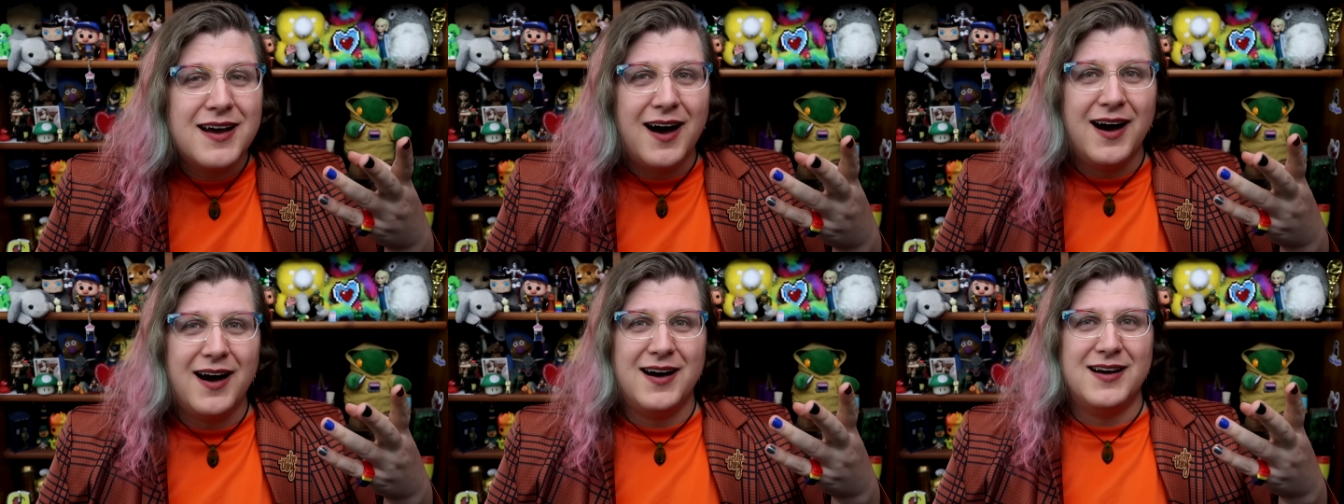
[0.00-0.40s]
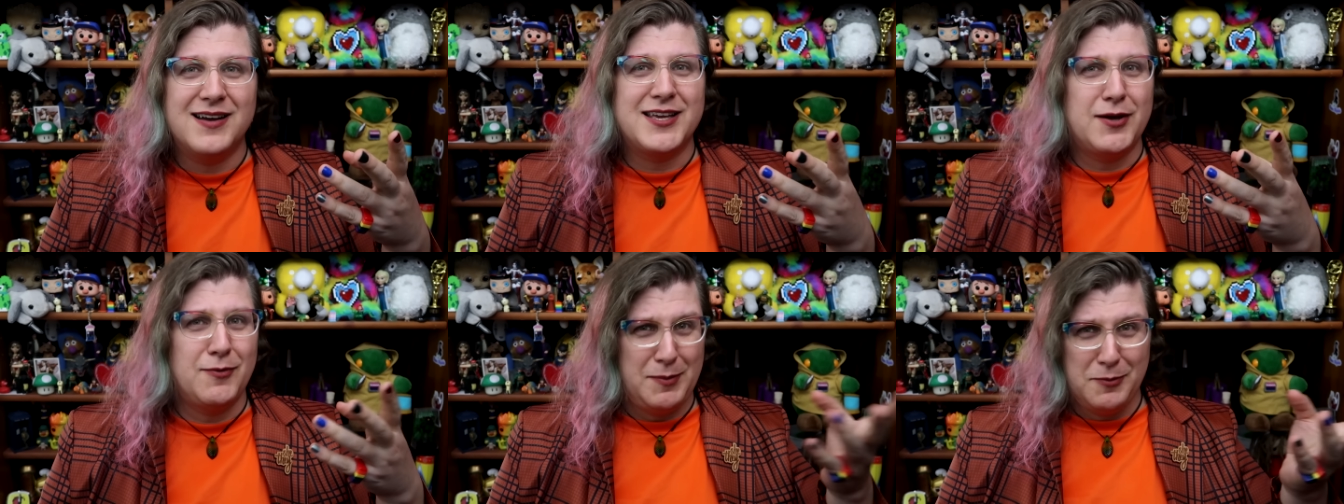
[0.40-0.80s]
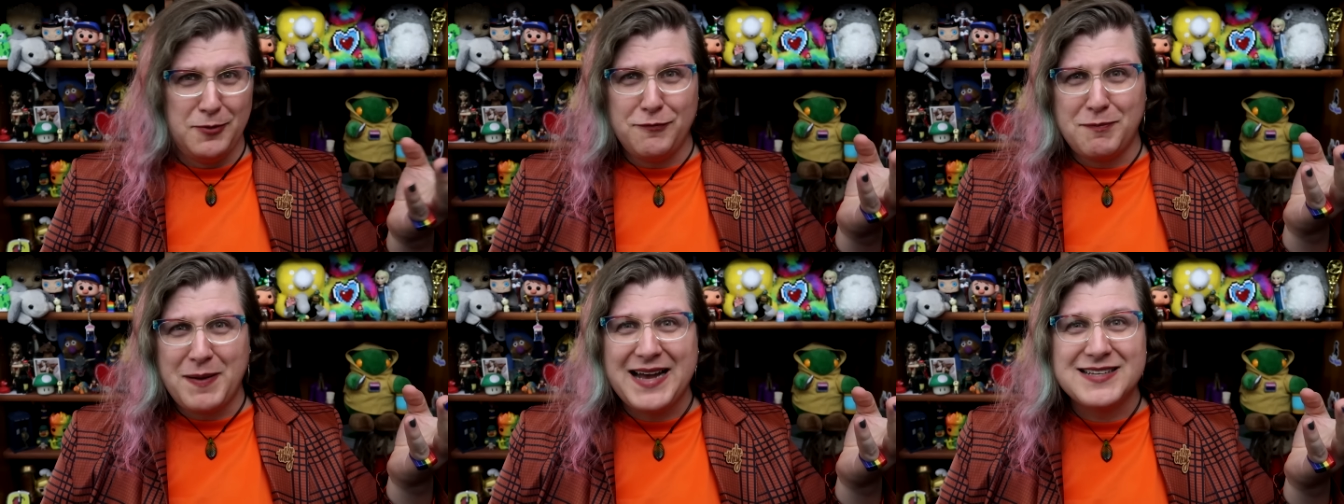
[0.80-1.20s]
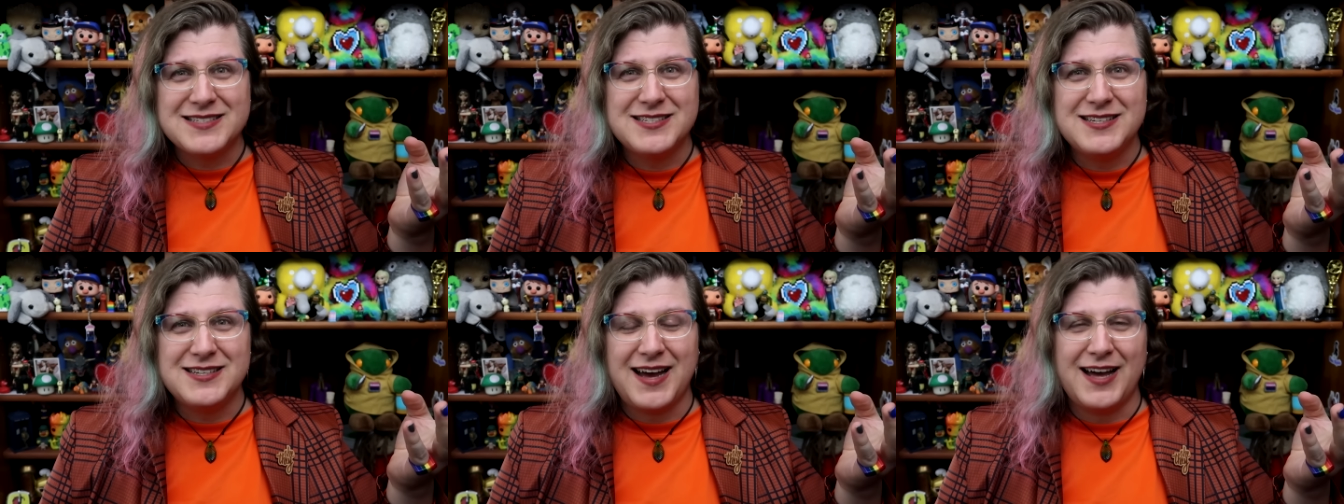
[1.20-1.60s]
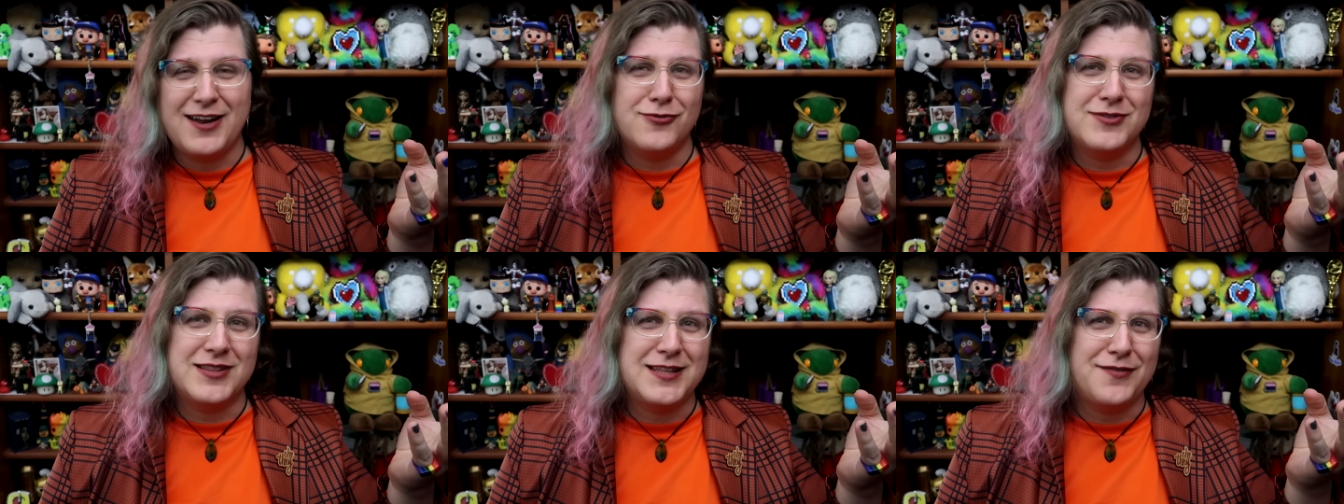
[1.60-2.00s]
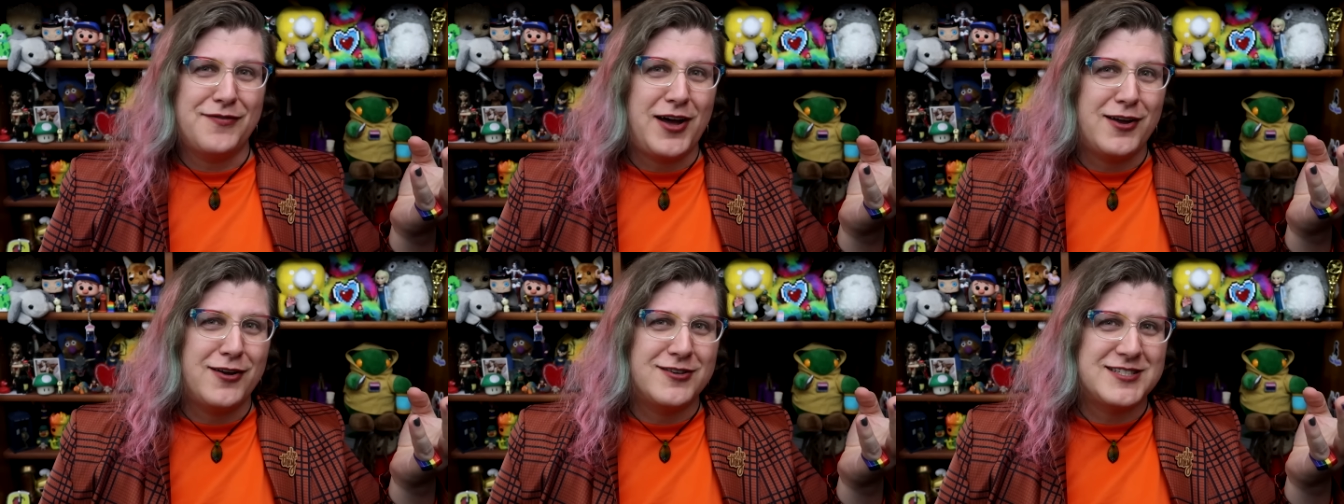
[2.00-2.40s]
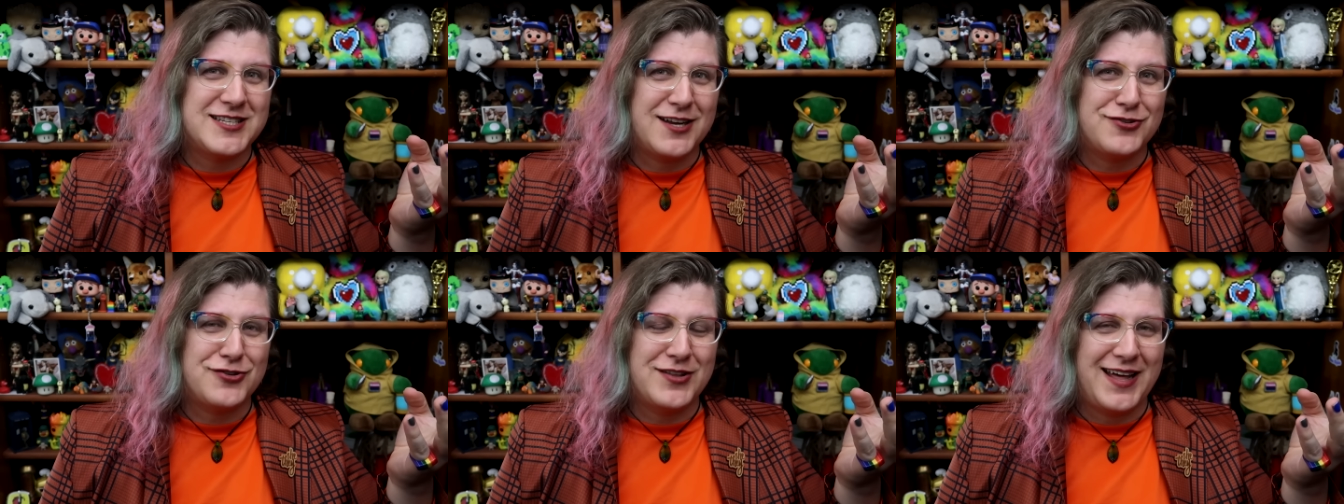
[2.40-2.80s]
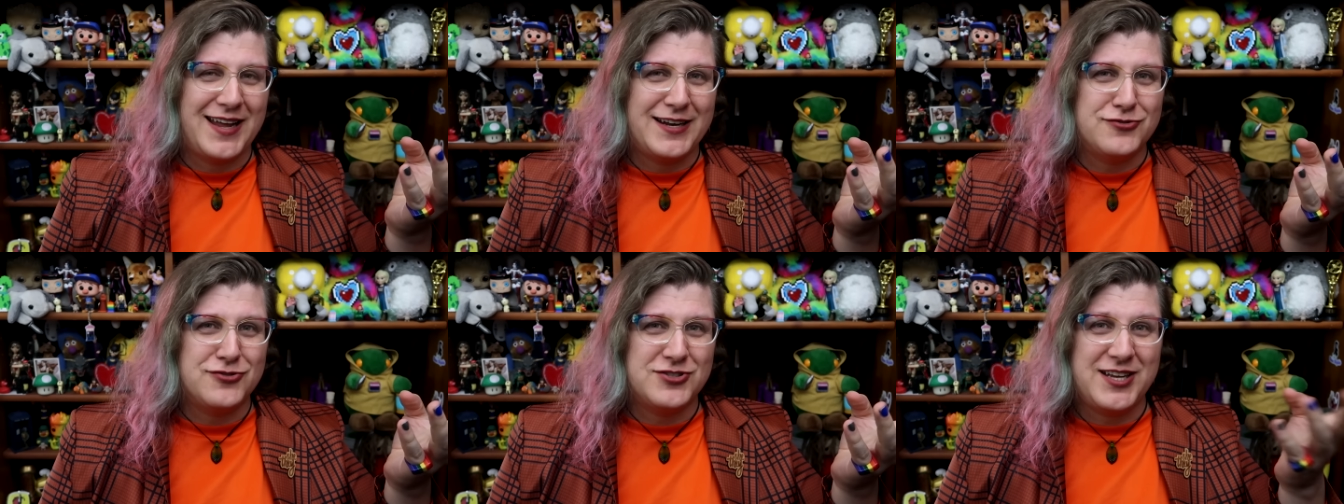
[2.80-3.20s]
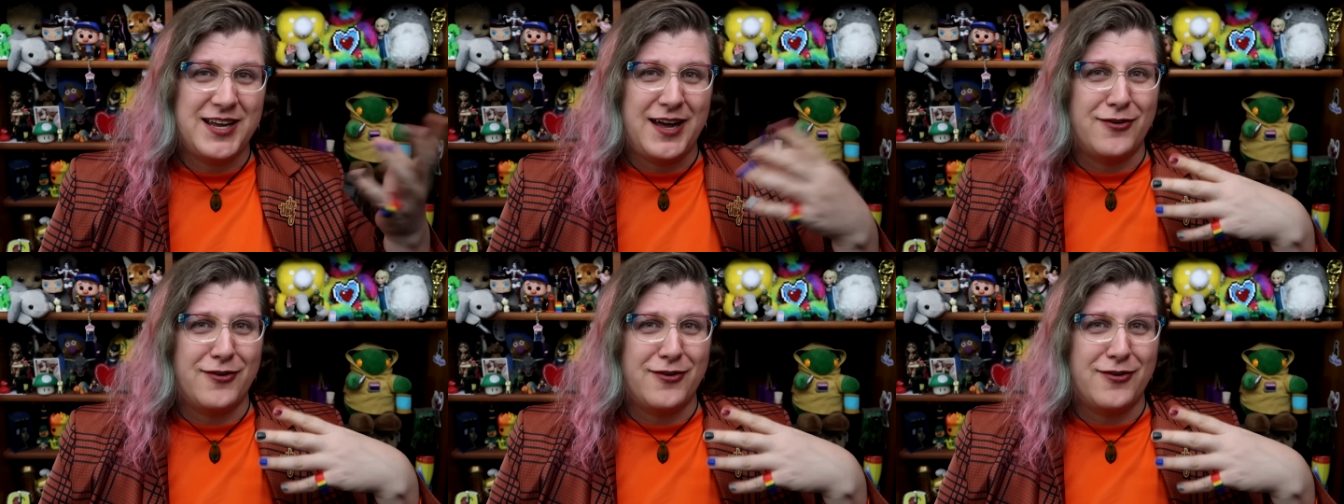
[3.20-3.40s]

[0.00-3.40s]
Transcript: Uh, can we move past it? I don't think the Valeyard is actually that interesting.